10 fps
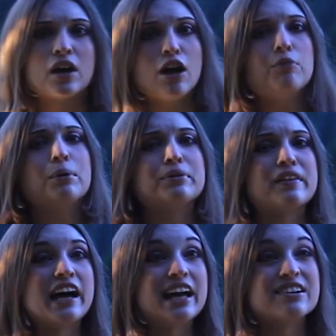I remember
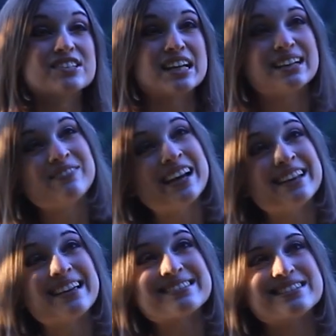that, and I was like,
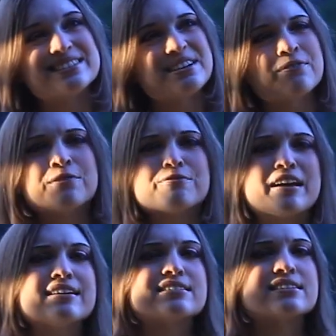man, that's a different
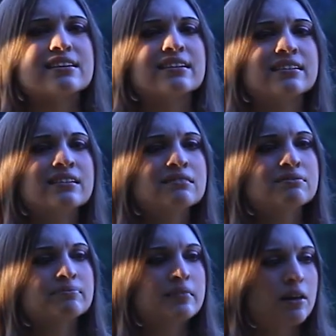face.
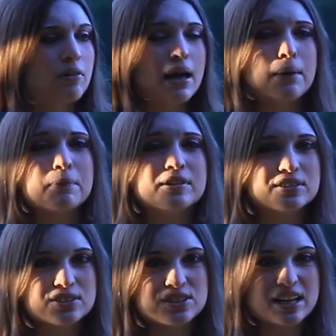What happened
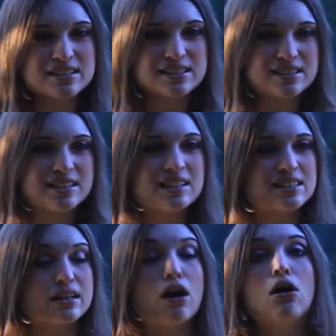to Jason since
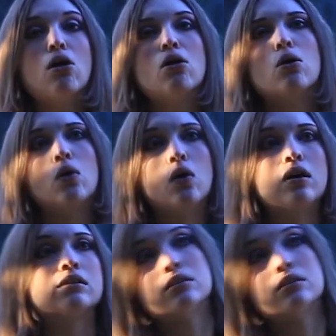then? Oh,